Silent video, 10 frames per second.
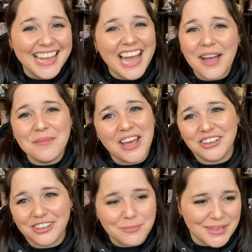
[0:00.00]
I'm not
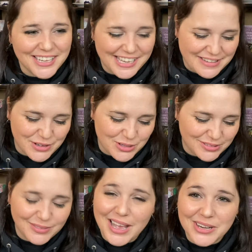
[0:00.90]
good at being evil.
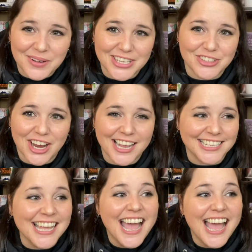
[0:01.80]
Why do I try?